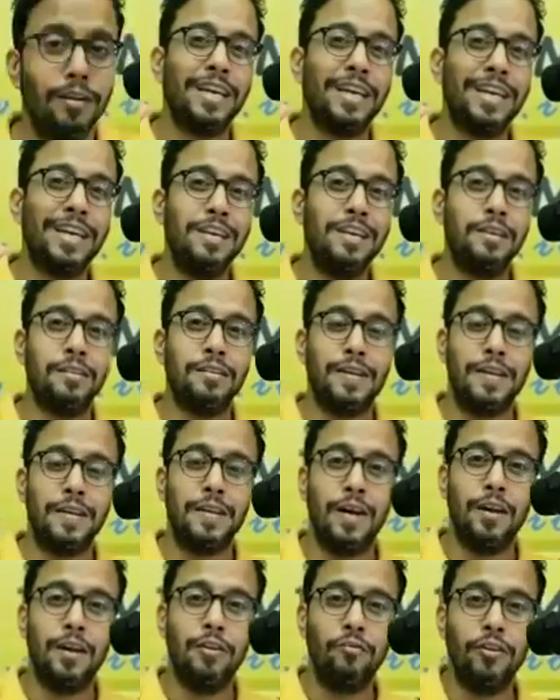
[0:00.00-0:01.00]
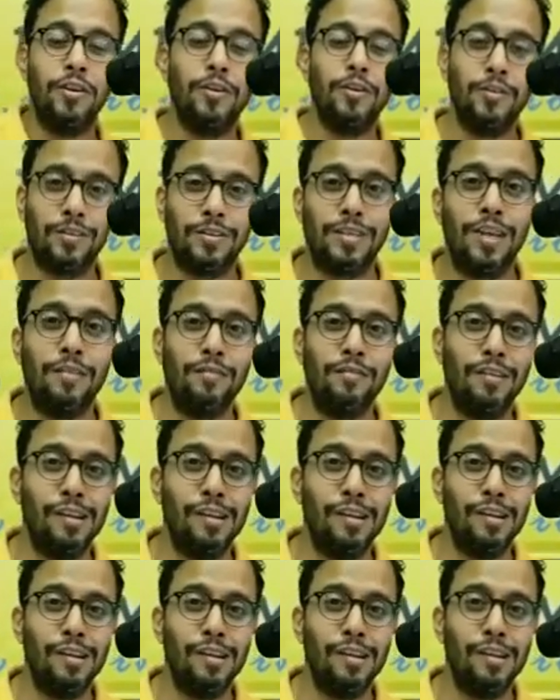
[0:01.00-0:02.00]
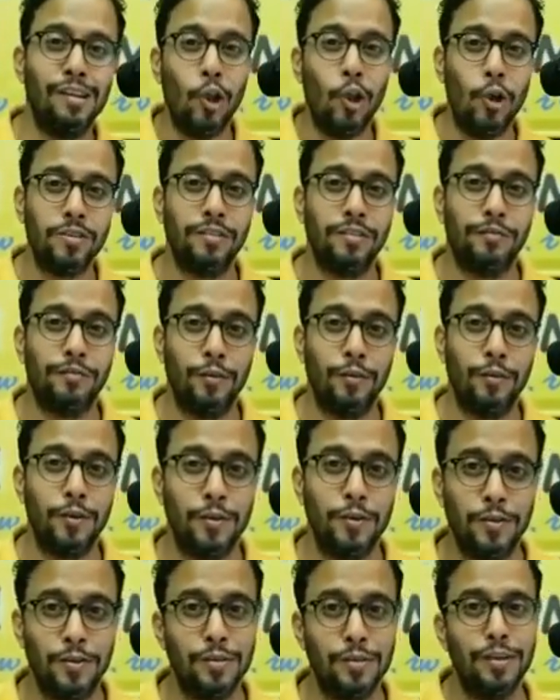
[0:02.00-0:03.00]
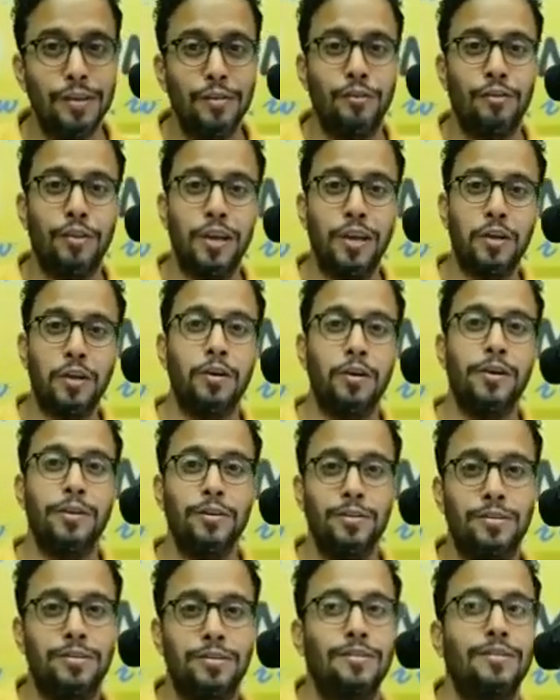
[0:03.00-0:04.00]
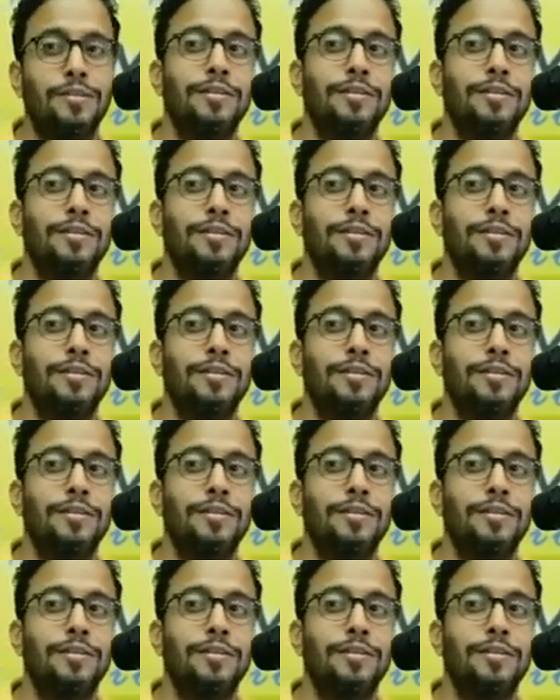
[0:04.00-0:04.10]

in 100 years time we will be philosophers, thinkers.